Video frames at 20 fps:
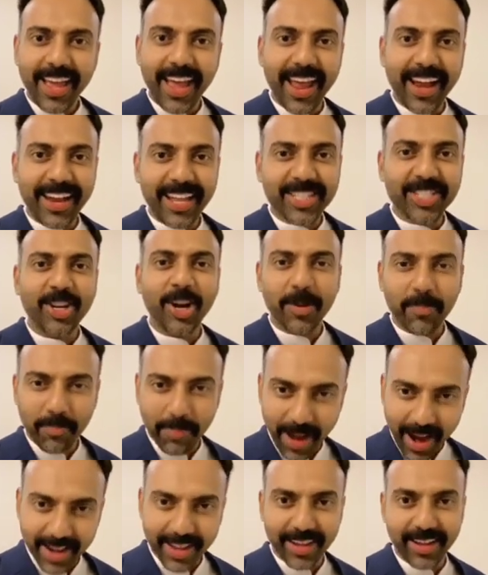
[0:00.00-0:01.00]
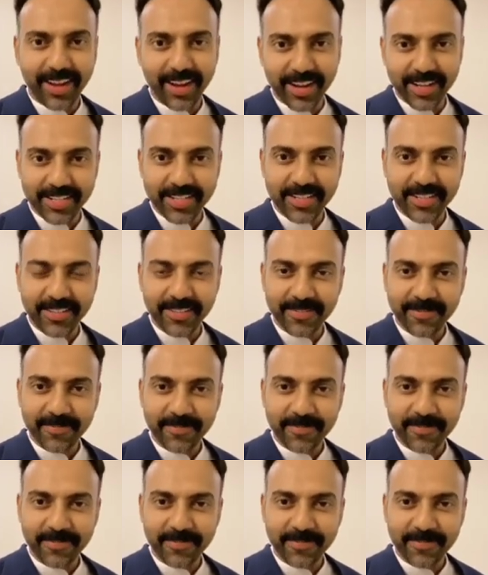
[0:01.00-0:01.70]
and let's not panic, guys.